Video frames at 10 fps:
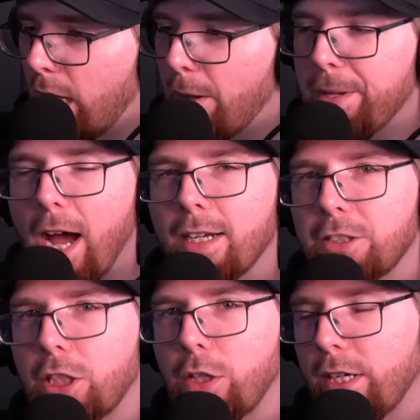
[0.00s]
I'll be
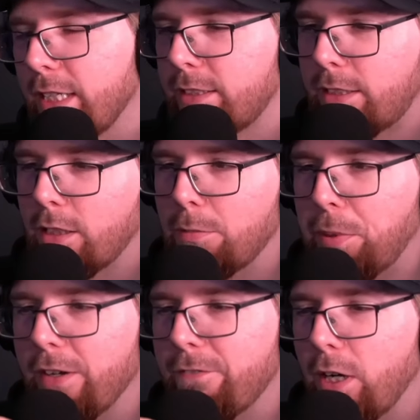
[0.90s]
honest though, it is still
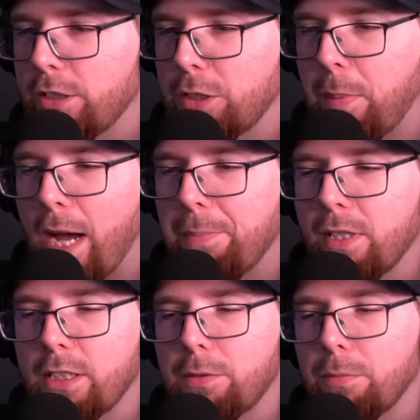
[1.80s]
pretty fun just popping
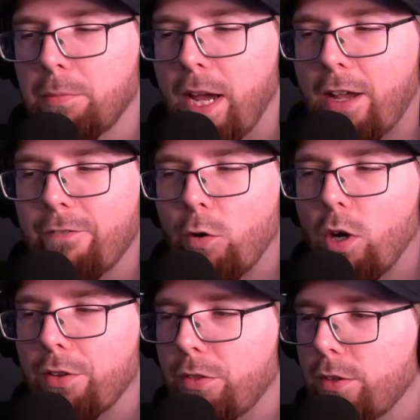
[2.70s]
this back and
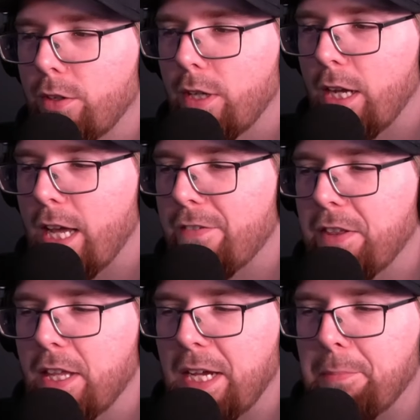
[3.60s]
forth and having
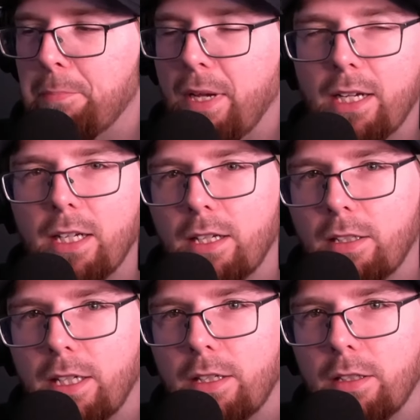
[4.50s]
that magnet
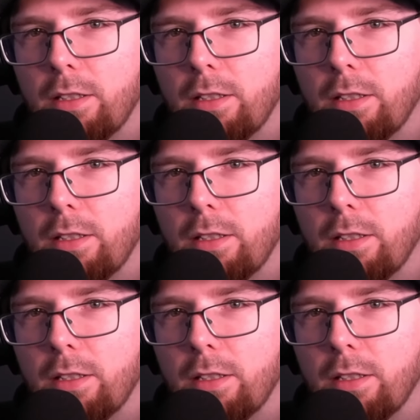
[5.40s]
click.